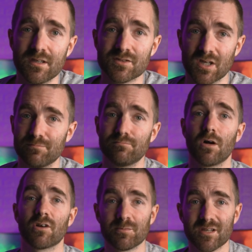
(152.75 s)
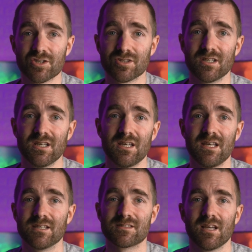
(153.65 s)
So my recommendation
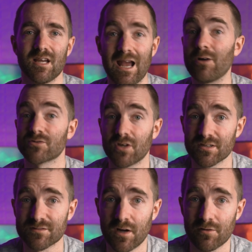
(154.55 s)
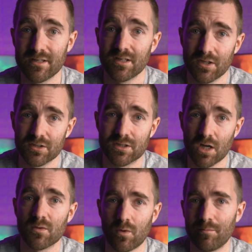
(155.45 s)
is outside of Safari, go with